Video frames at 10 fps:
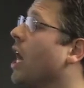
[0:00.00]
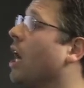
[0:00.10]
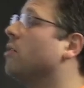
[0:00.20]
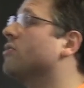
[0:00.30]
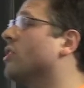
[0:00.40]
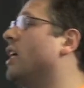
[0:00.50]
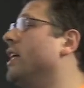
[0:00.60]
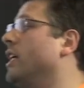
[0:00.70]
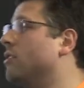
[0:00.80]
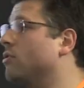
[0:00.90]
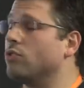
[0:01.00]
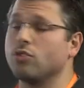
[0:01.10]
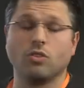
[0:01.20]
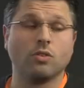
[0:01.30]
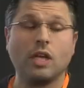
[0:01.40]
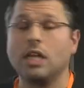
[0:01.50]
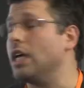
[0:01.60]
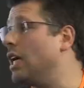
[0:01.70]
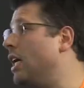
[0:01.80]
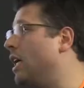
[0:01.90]
I will try to
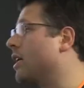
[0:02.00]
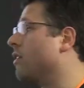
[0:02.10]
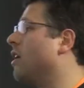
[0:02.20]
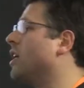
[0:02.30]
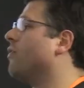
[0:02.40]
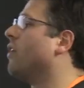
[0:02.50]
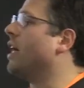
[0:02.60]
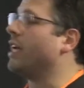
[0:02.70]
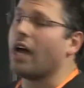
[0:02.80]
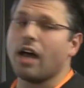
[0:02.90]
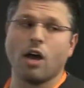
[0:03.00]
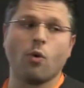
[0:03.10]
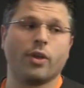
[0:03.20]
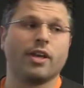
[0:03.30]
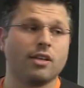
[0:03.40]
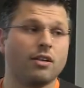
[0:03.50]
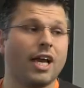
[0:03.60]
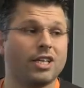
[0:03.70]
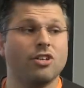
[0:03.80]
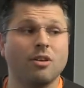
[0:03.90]
clarify how we can
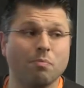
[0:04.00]
actually